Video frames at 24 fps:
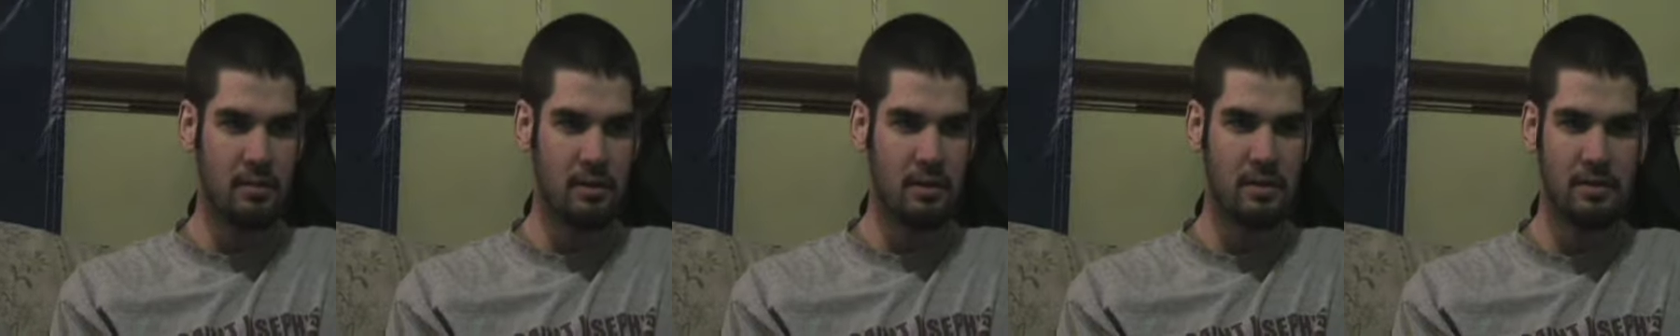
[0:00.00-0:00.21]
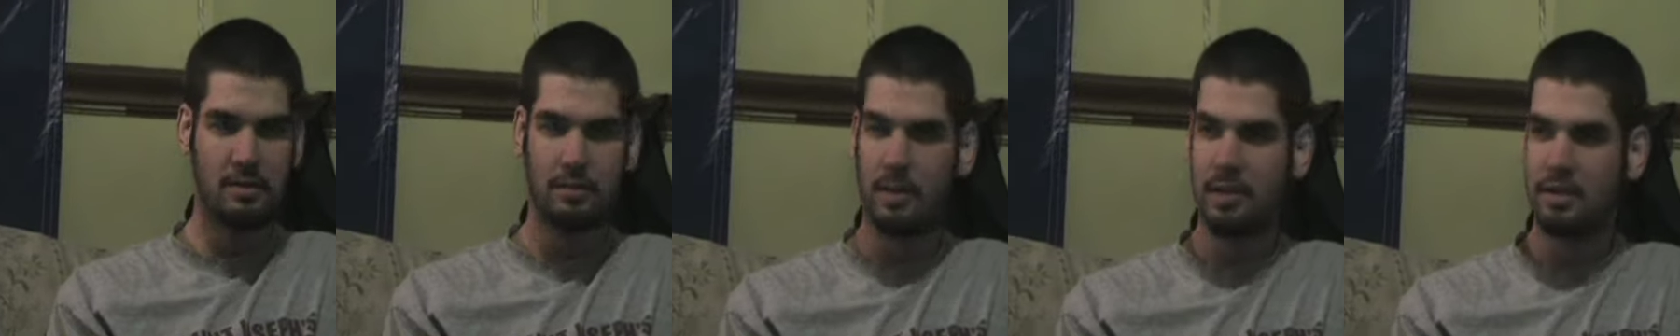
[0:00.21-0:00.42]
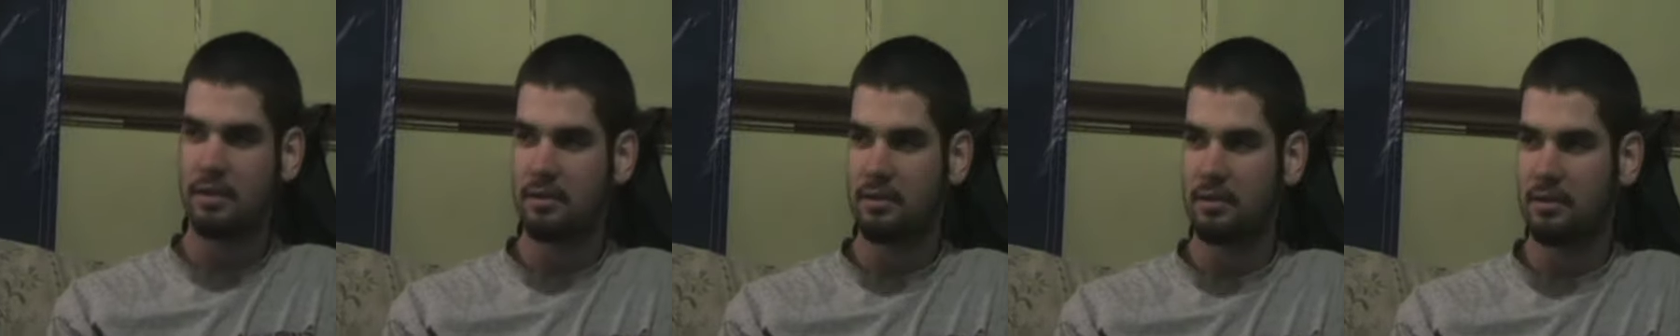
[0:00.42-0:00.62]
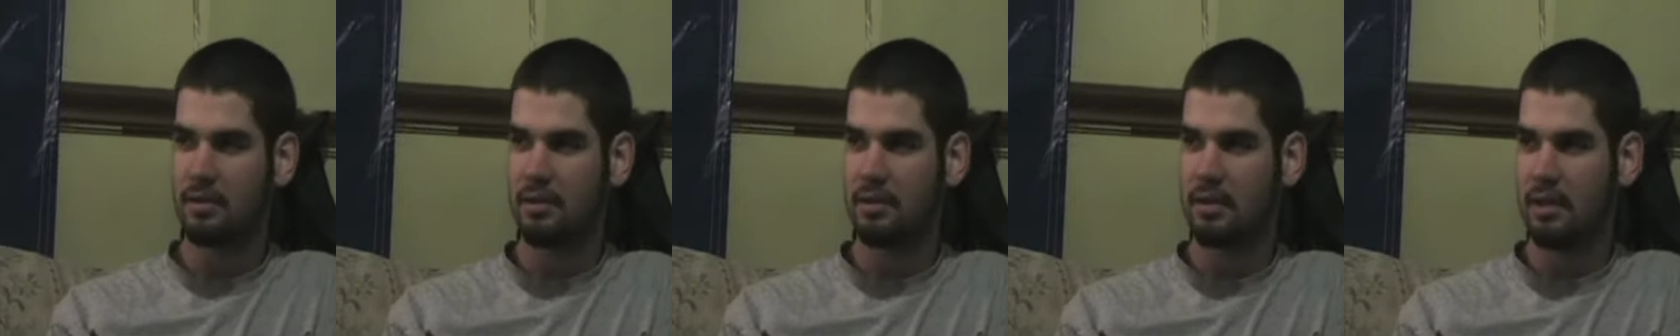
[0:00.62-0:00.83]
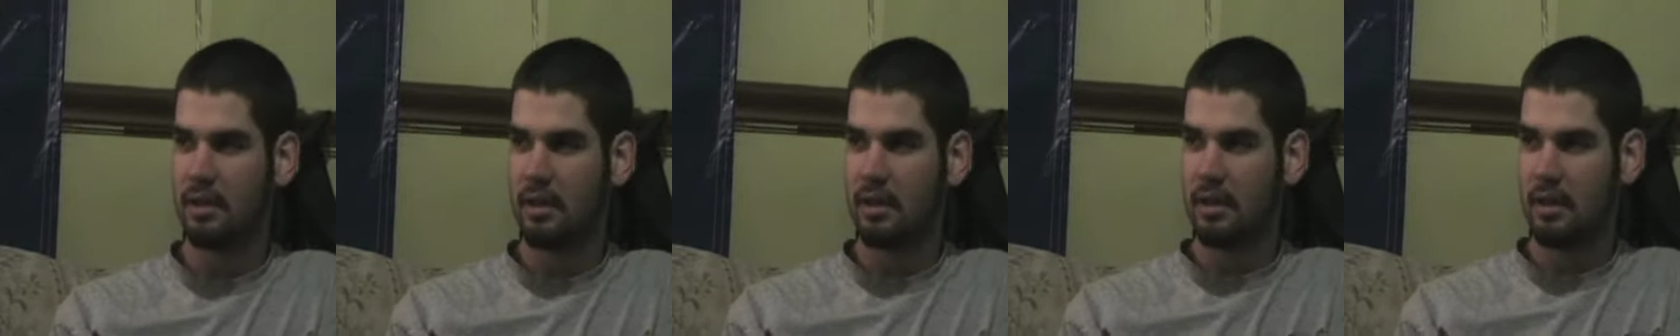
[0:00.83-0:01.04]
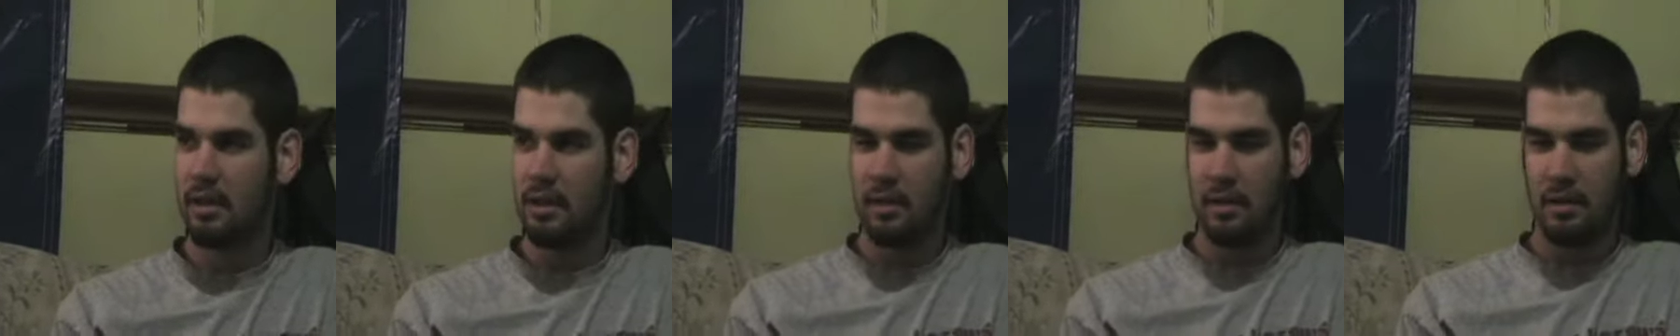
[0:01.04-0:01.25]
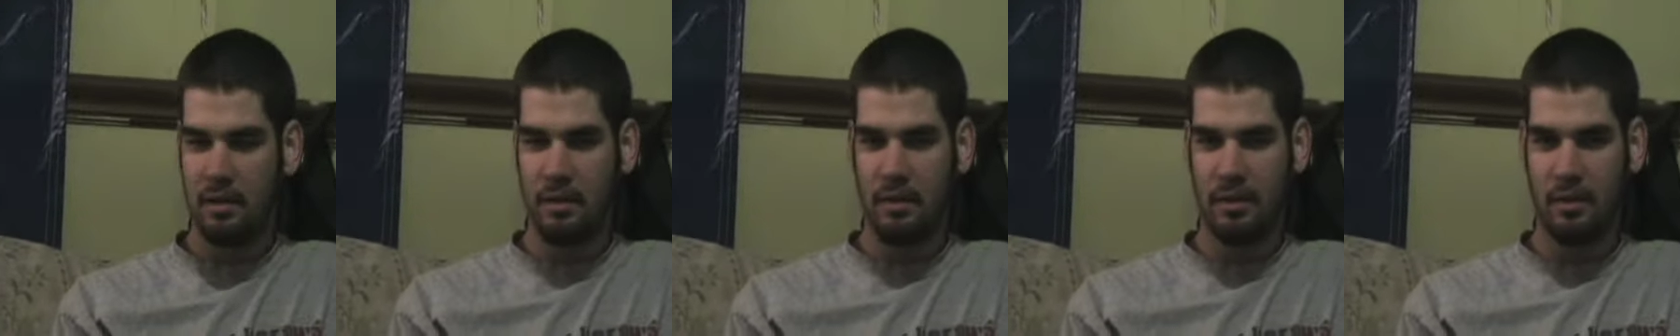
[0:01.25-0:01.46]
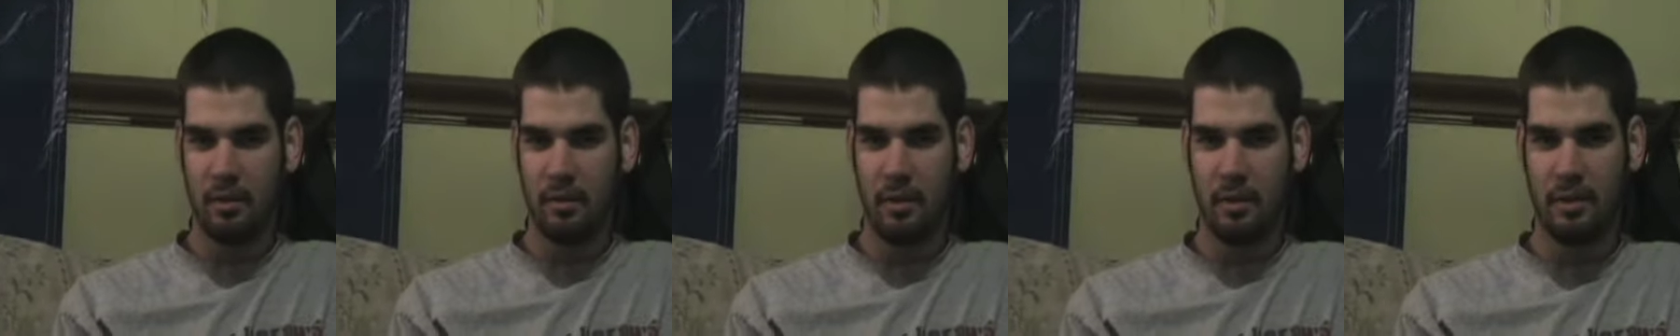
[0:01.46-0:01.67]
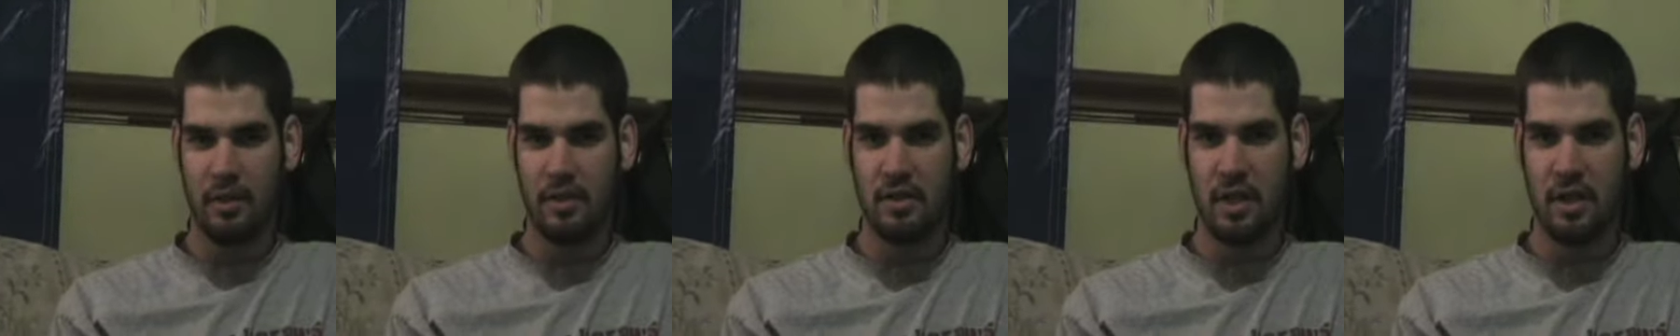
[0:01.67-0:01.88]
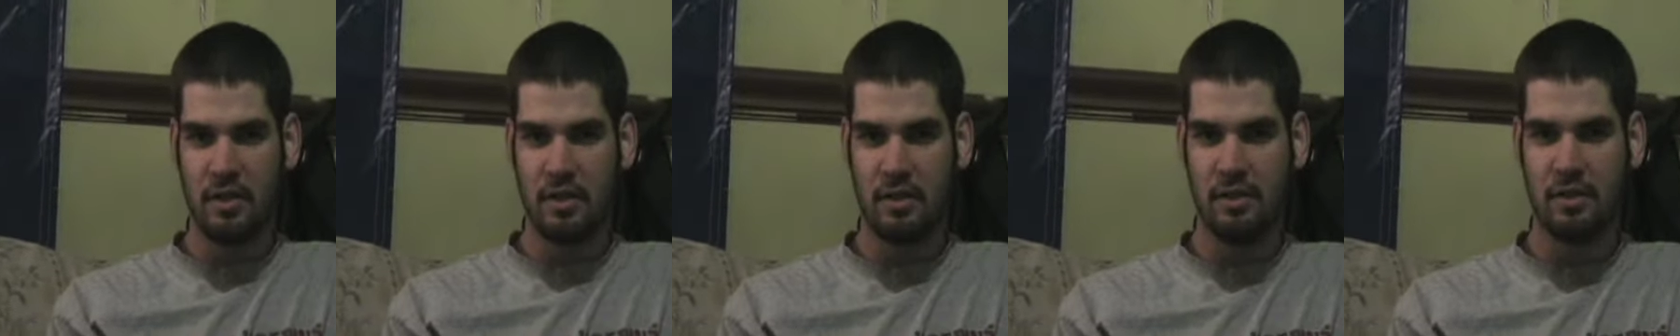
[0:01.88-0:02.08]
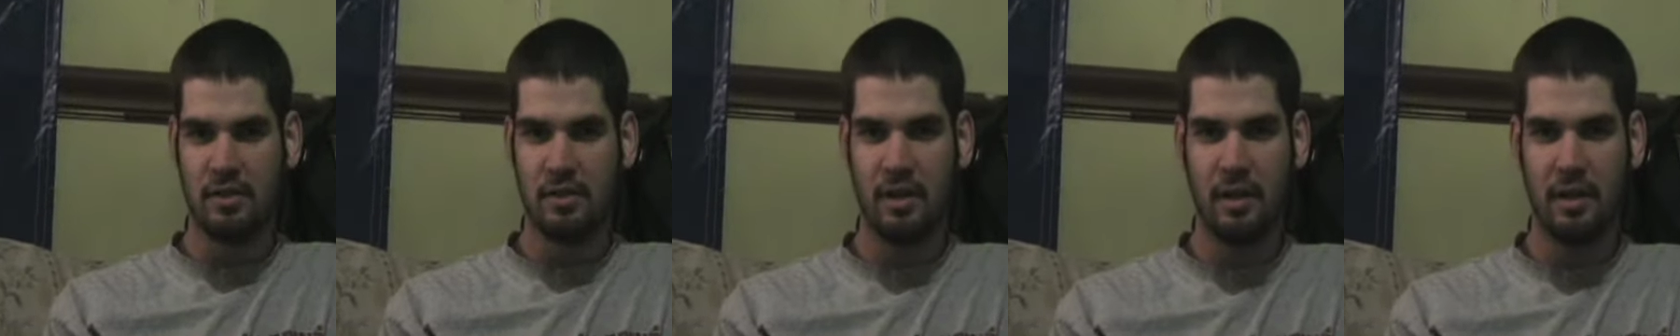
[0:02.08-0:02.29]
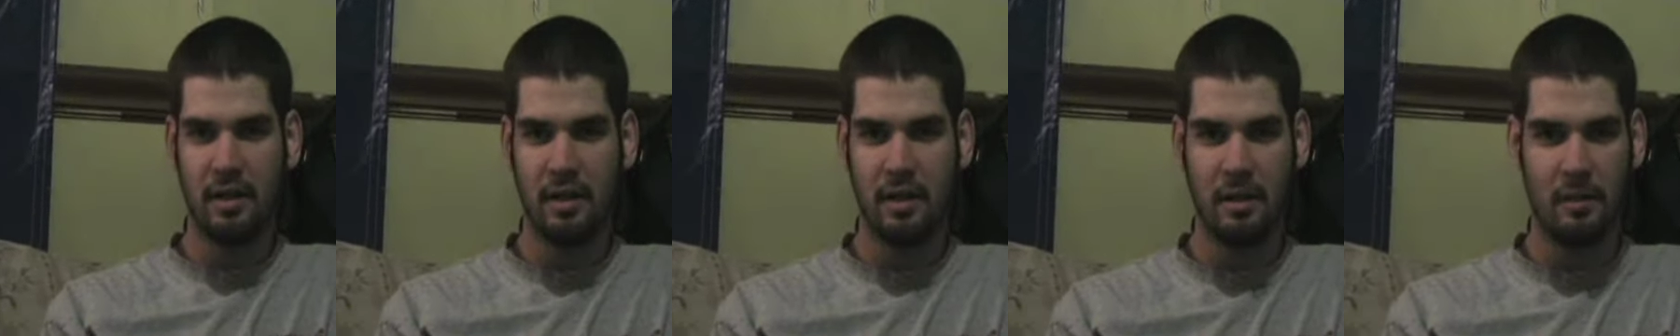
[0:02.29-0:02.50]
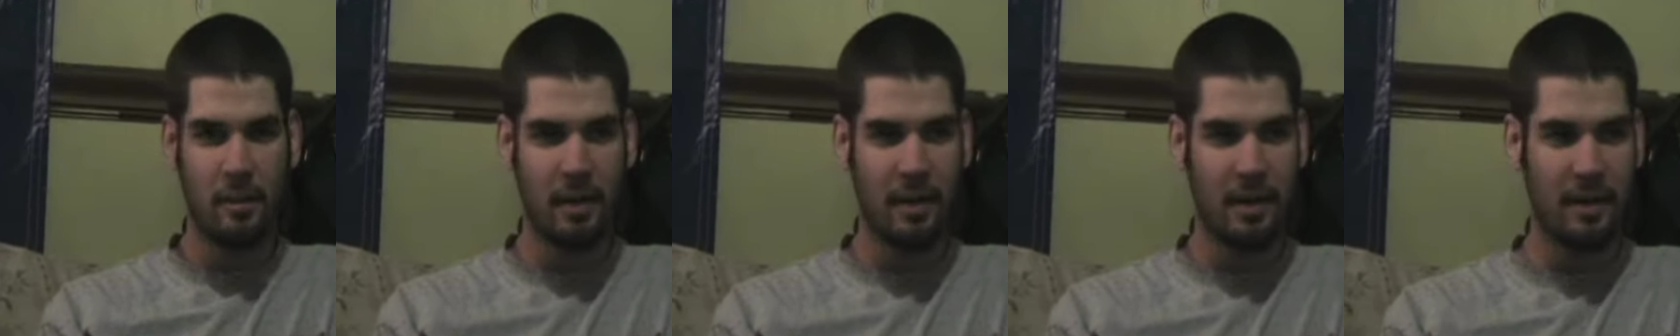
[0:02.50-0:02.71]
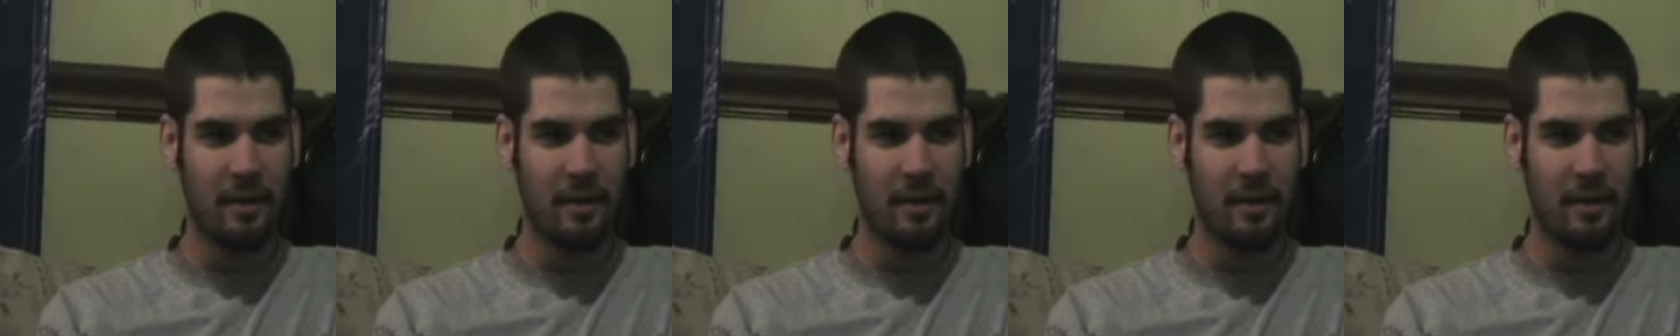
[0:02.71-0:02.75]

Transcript: Especially, we have to change our psyche about